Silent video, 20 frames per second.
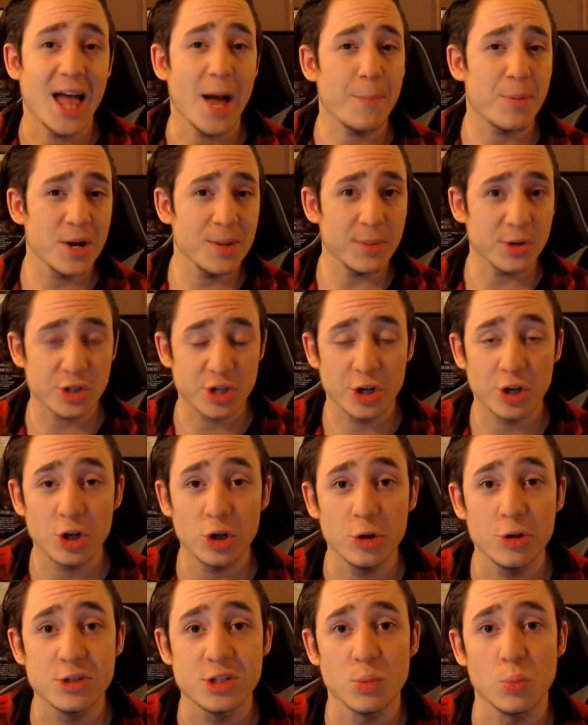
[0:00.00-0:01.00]
That pretty much
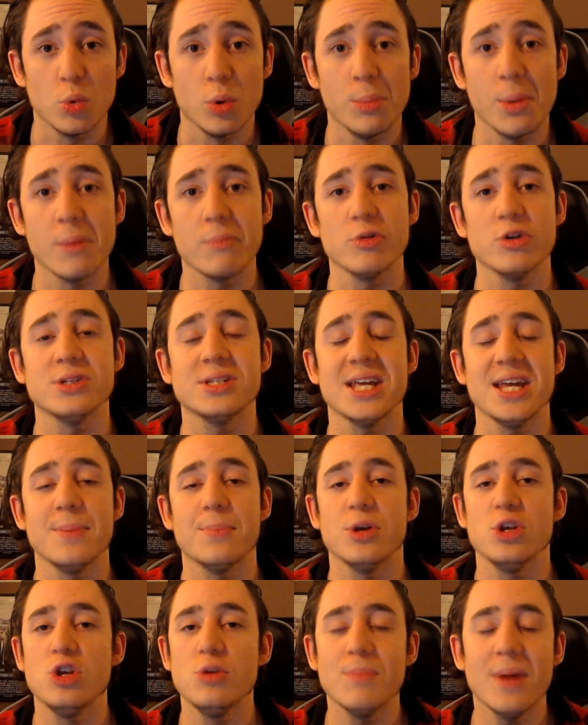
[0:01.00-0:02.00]
concludes the warm-up routine,
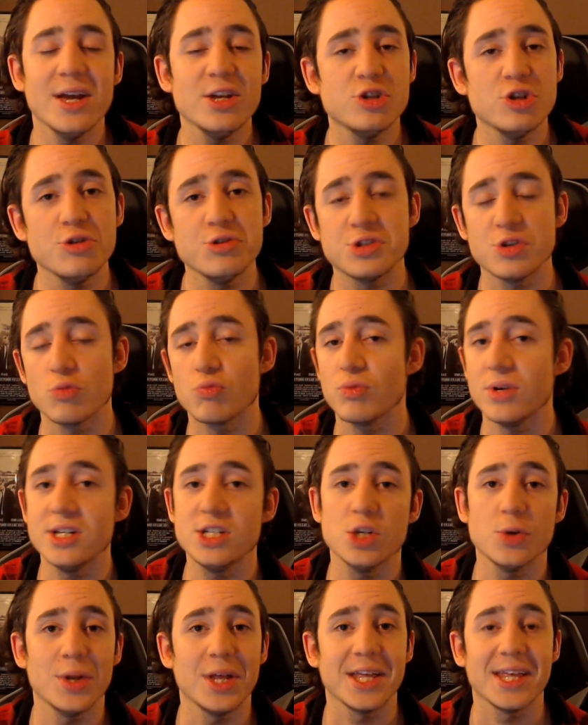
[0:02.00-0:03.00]
but you may choose to
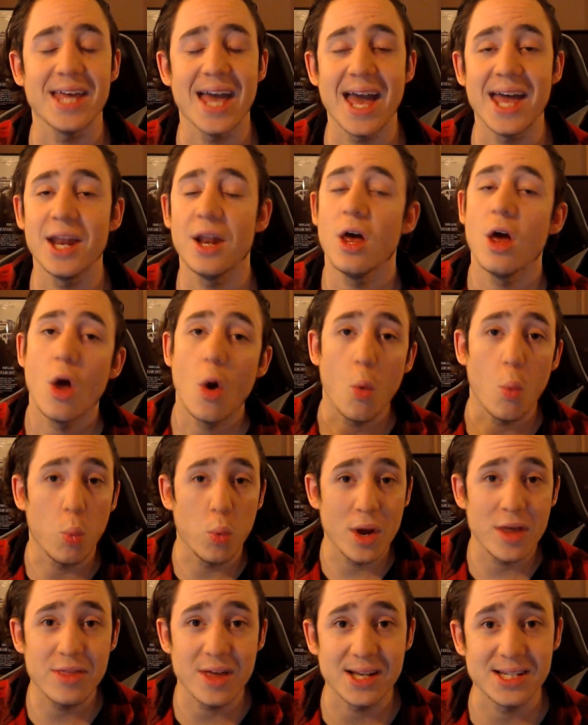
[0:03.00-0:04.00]
redo it again
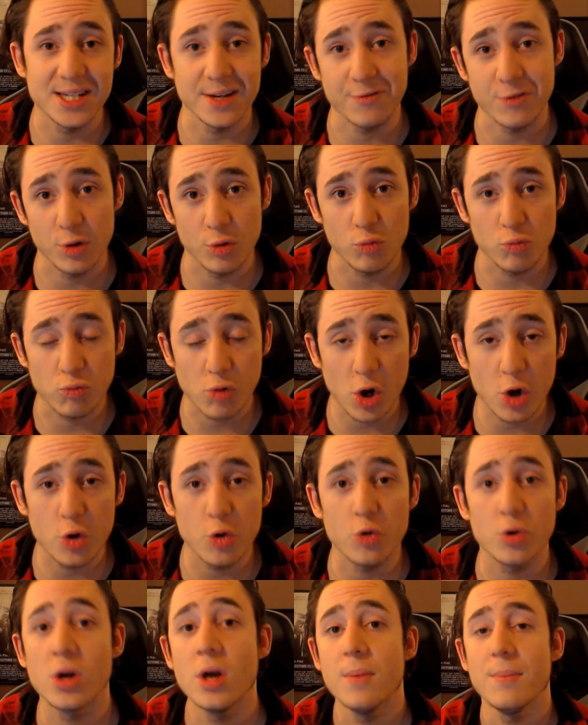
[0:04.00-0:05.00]
with a different
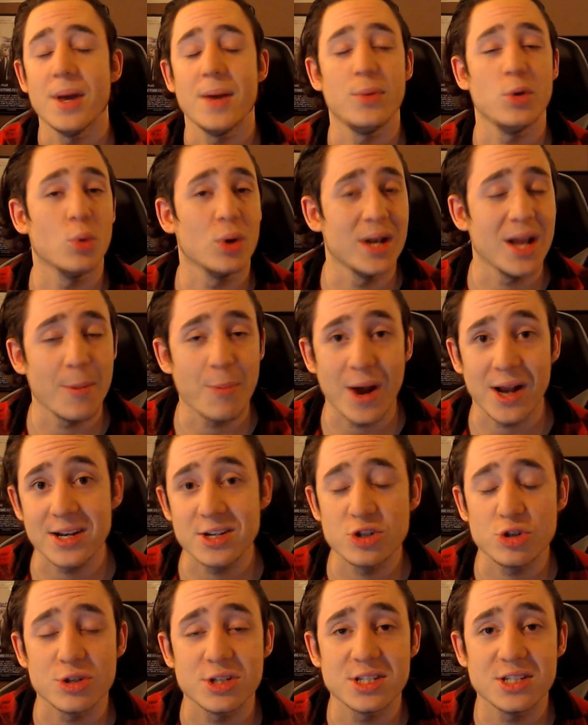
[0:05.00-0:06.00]
rogue. Maybe you want to now
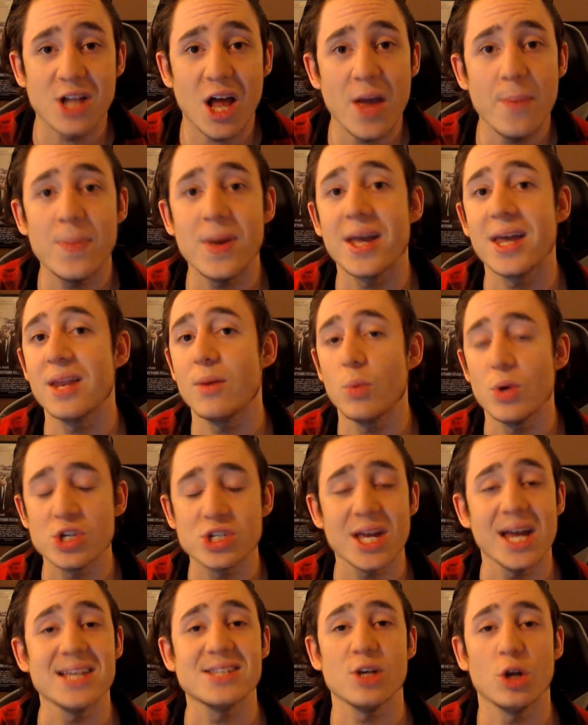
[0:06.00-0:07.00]
practice your sniping, and in
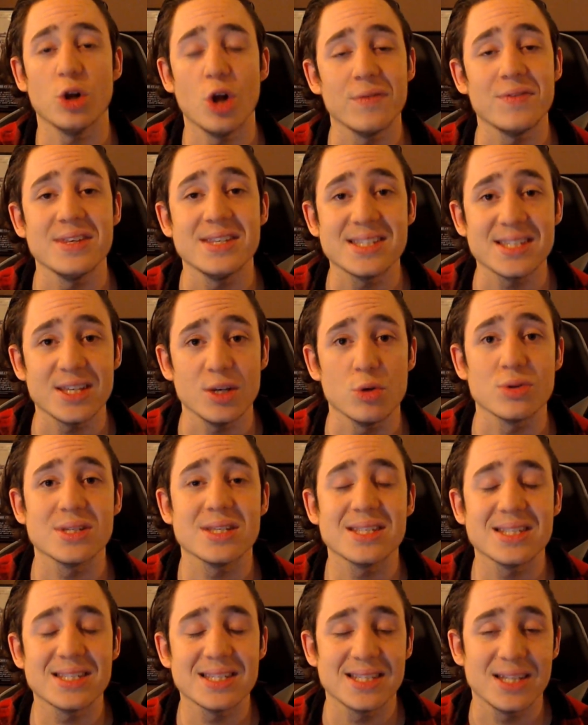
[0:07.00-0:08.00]
which case a lot of these
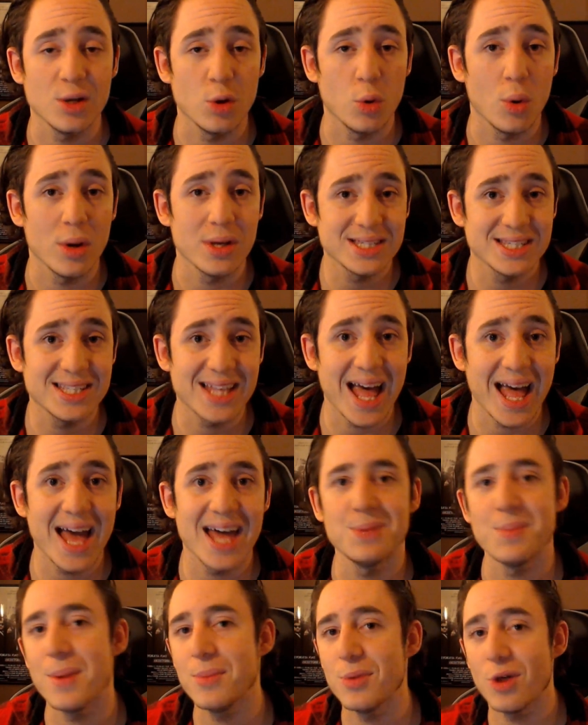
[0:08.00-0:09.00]
skills still
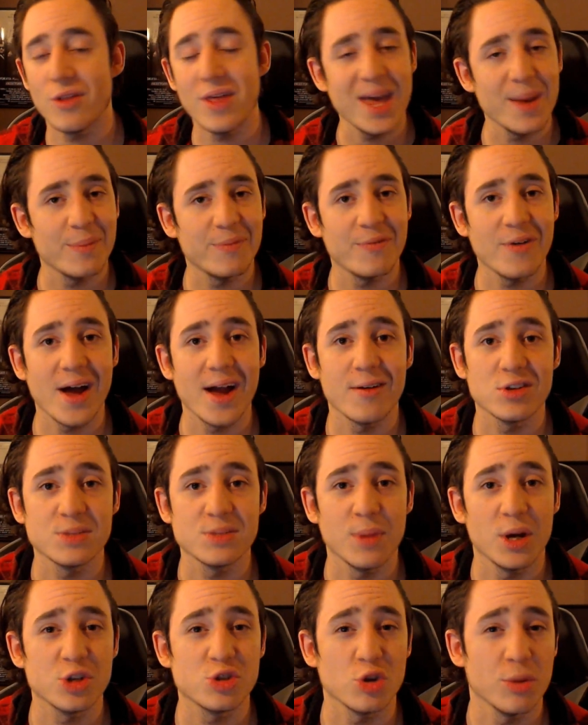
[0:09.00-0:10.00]
stand, maybe not the hip fire
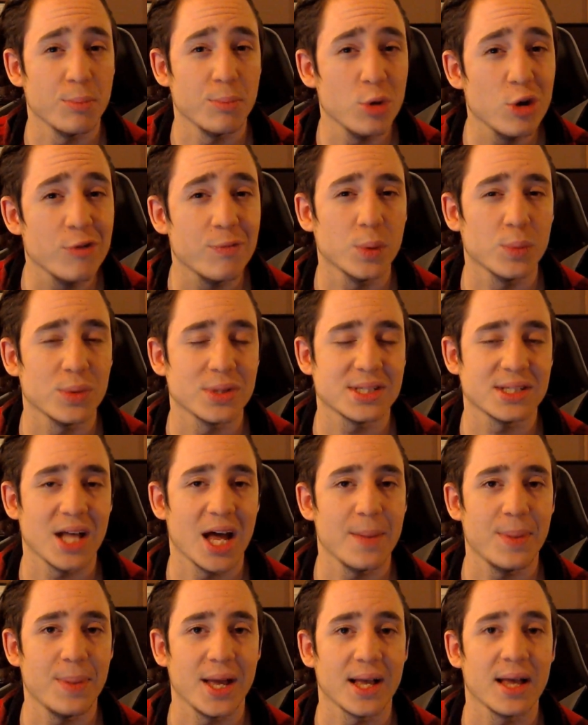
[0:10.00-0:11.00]
as much or the movement with
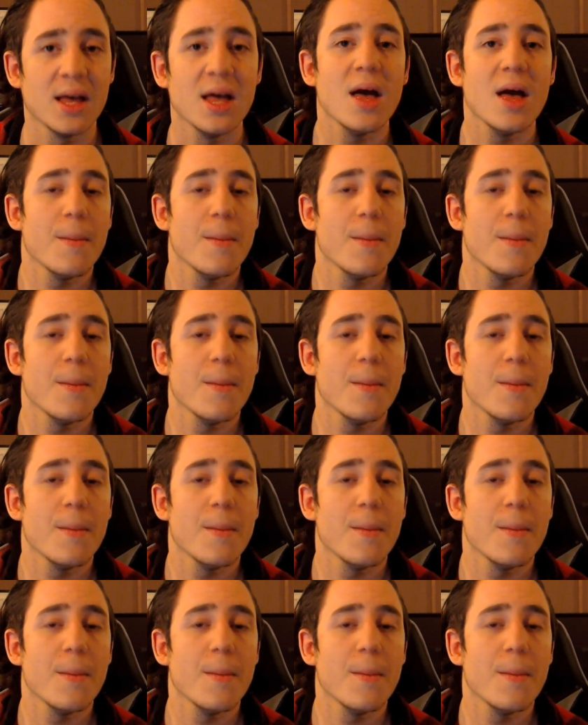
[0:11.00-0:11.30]
sniping,